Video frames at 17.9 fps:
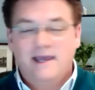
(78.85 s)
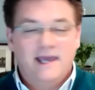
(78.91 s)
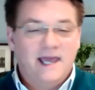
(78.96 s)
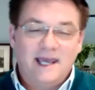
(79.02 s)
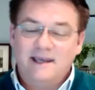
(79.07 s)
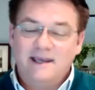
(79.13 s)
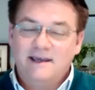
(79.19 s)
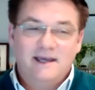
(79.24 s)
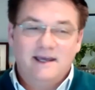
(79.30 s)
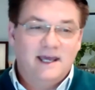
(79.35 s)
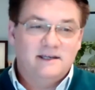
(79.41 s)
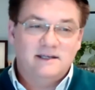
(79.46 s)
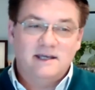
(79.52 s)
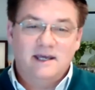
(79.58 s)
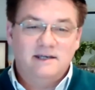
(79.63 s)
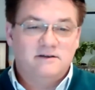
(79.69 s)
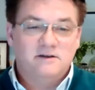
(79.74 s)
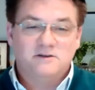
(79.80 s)
Hey,
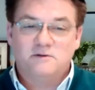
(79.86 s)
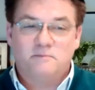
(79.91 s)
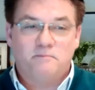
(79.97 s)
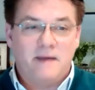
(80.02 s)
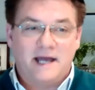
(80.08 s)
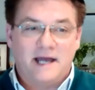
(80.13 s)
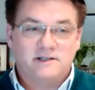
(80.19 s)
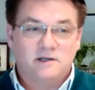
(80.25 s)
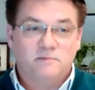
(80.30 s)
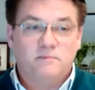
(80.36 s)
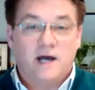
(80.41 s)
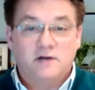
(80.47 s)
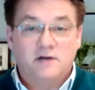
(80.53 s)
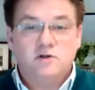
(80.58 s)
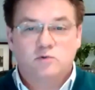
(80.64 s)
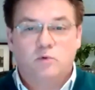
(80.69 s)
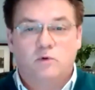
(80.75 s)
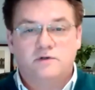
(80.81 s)
it, it doesn't matter, but
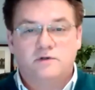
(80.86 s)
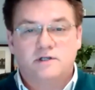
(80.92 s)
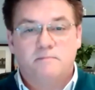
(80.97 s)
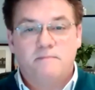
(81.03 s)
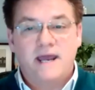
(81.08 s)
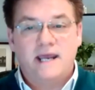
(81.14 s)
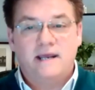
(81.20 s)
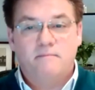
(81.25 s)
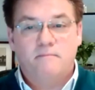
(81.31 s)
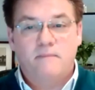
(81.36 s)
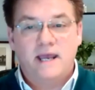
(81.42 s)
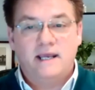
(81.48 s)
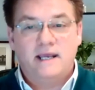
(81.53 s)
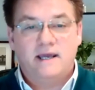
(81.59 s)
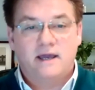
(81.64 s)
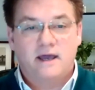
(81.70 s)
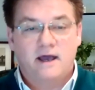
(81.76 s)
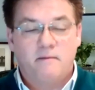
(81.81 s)
I just want to make
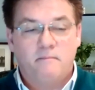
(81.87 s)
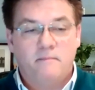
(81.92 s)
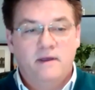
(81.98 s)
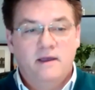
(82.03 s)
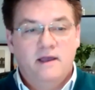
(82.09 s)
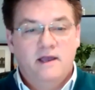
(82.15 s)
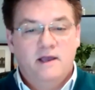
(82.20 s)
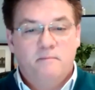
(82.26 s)
make um,